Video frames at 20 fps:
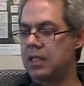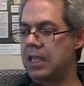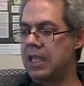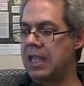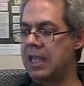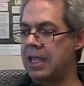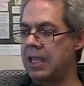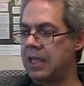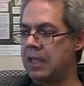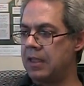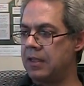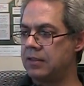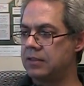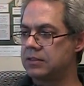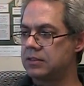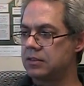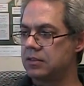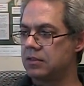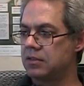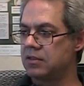and
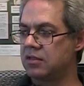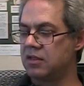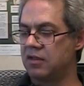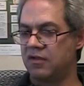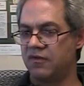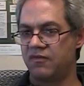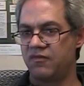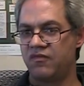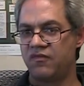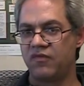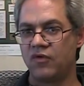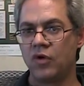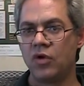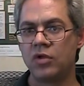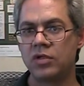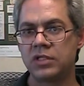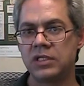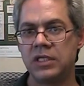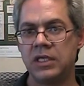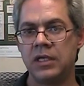the
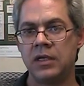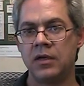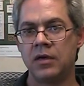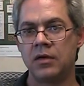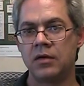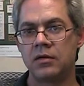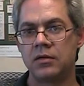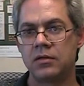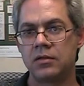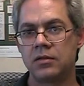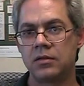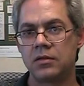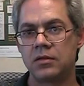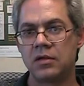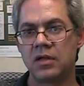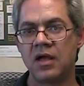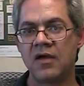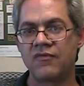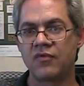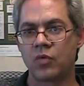full year
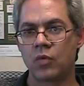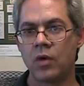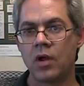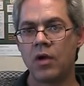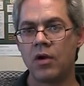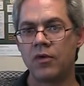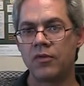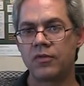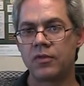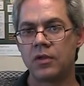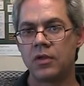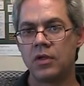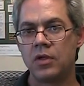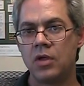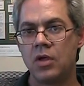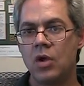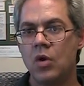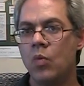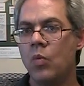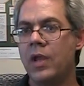of growth,
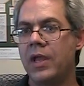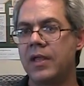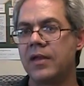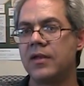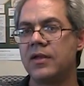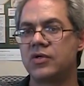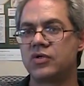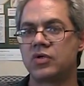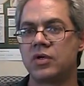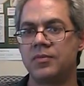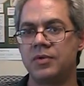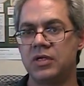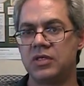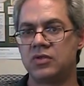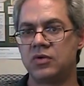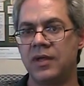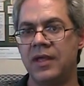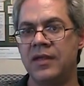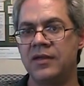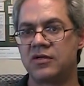we can attribute
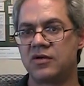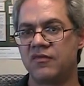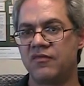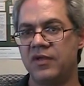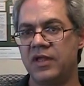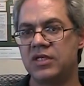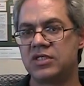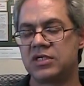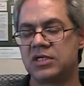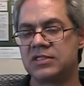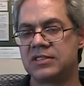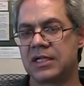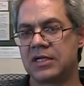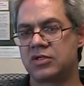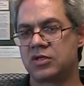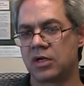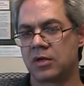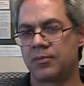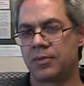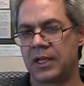to interventions that
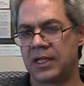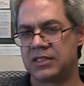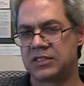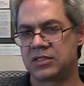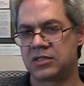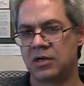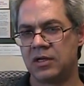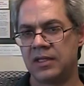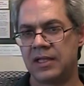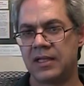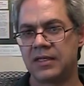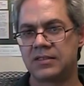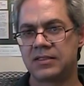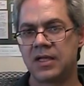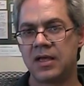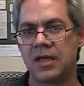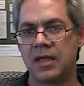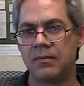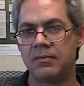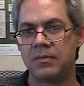took place during that
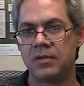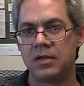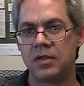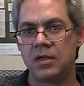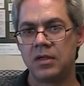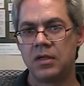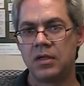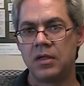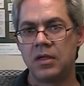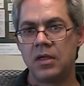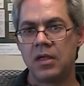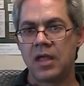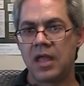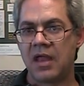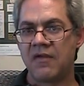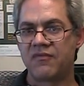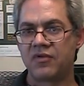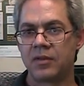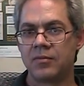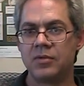time.
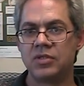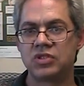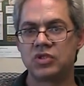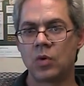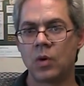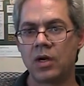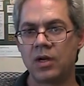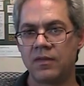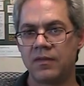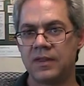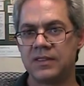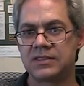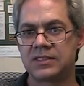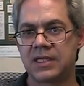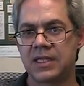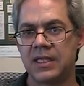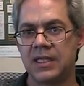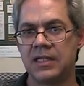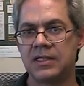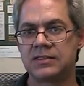And for the majority of these
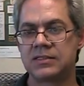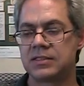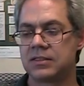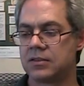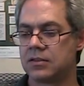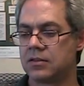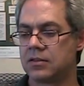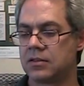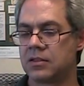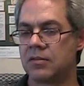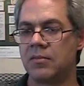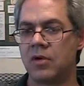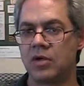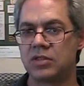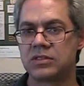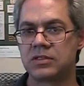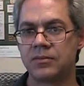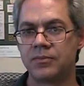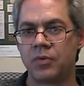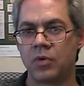kids, the
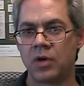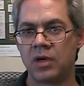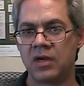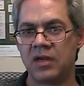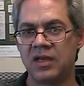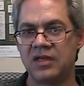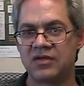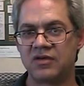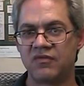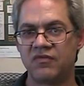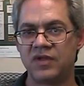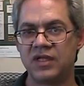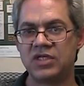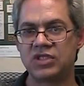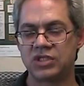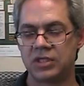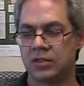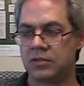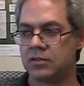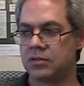most important
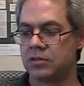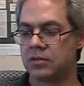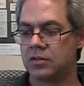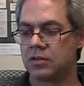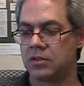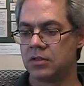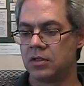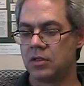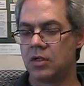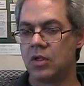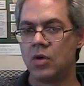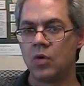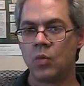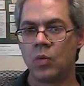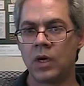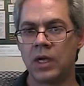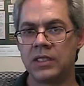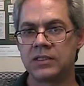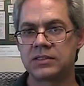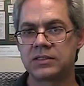intervention
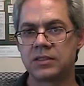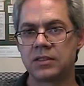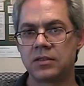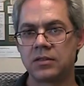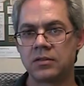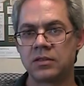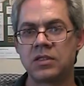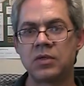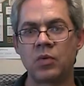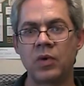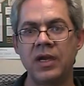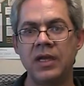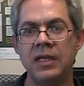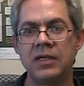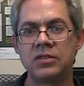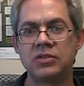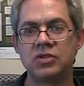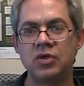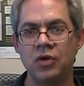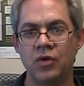was the reading
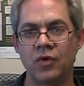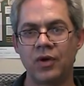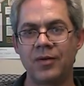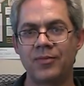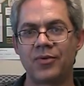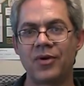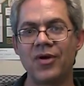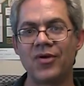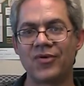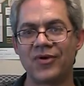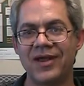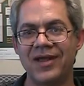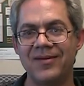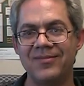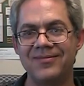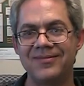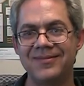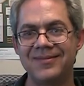tutoring program.